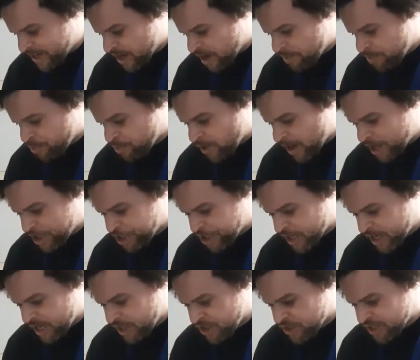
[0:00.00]
don't
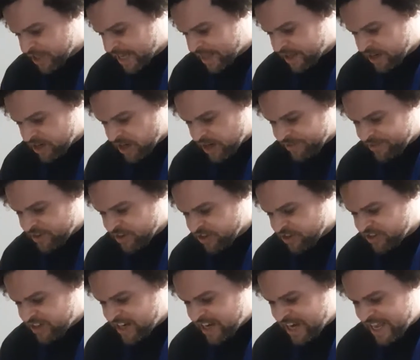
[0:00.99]
pressure, just get the knife to
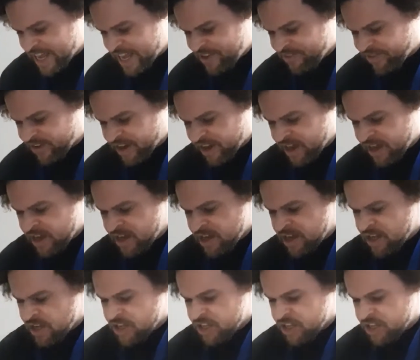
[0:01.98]
just lever